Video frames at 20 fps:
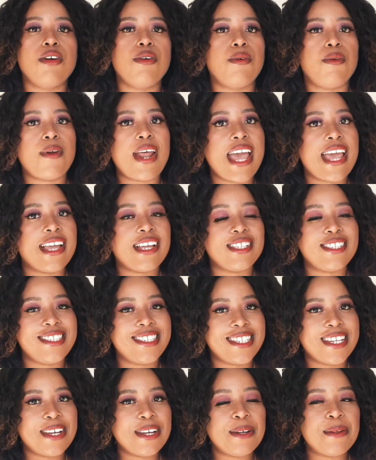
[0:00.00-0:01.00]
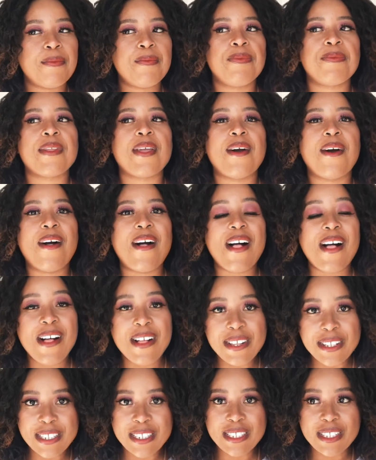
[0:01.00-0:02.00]
right? So
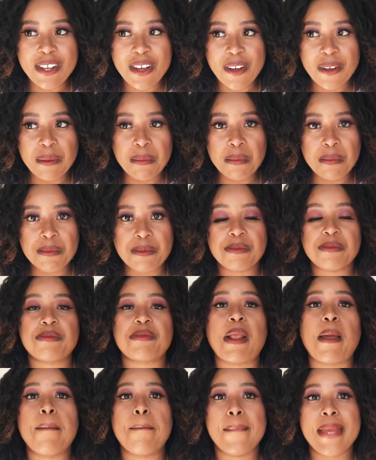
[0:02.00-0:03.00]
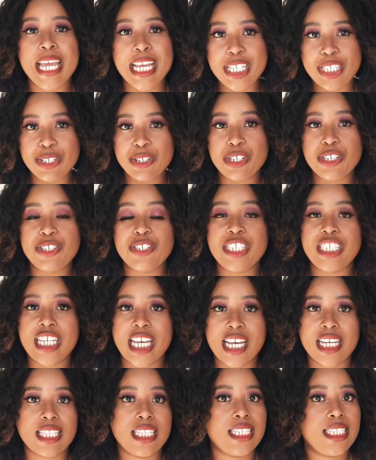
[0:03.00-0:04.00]
also make sure you
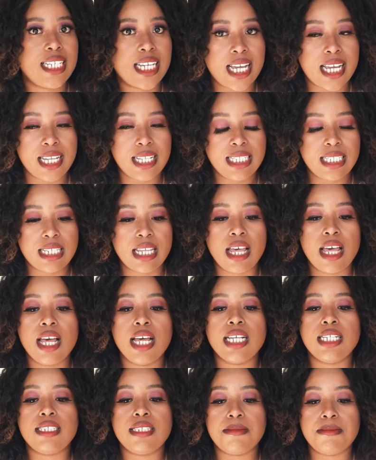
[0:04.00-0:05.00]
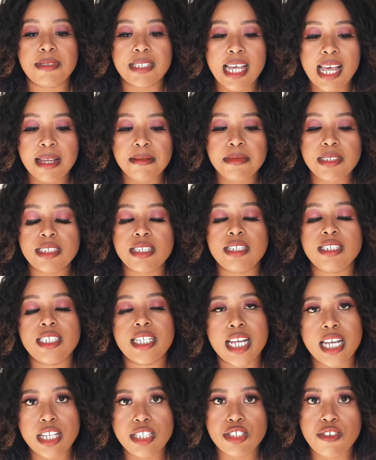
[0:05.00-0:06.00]
check the dates. Sometimes the
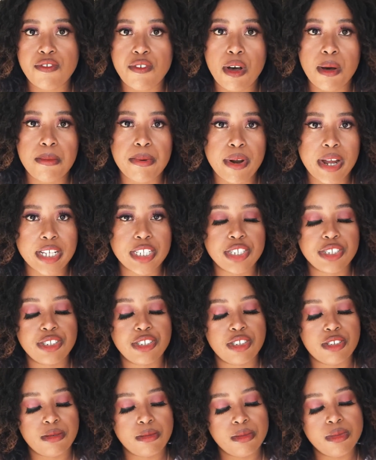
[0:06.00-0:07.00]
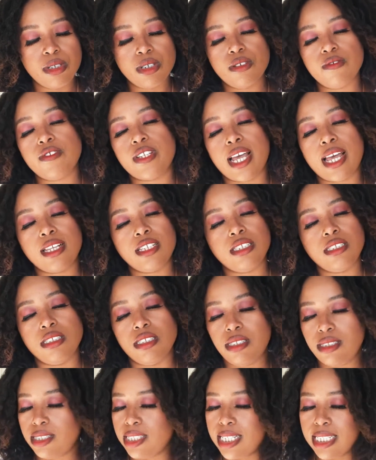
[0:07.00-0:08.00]
dates of our practicals are moved,
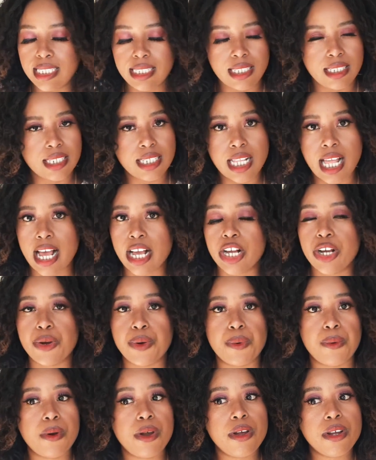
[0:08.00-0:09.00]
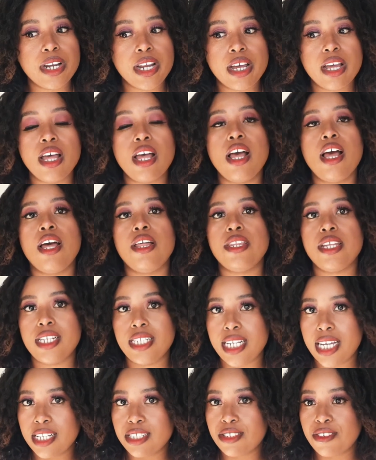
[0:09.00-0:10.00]
and since it's like Corona, the
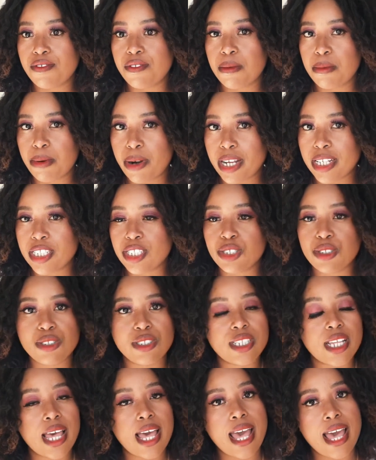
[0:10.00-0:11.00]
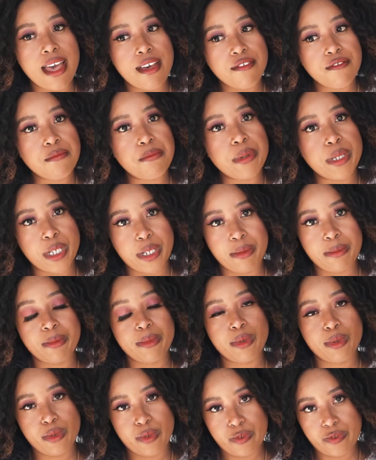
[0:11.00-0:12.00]
days of the practicals have been
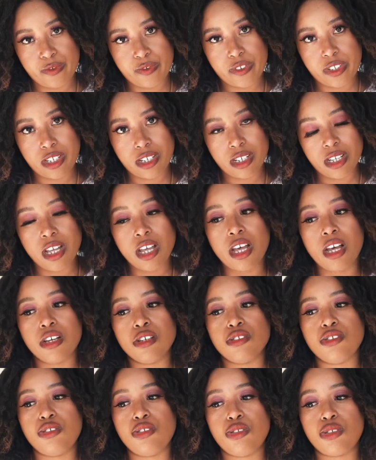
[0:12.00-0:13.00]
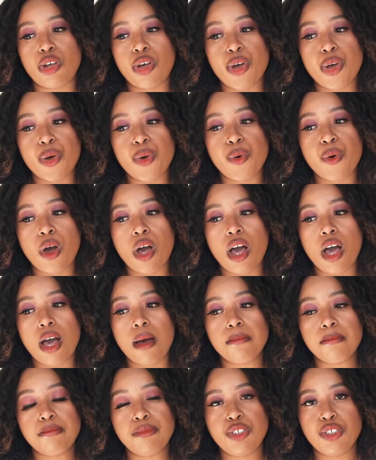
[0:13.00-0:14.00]
moved.
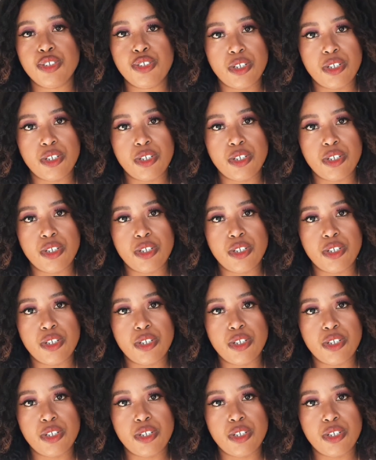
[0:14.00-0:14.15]
So, due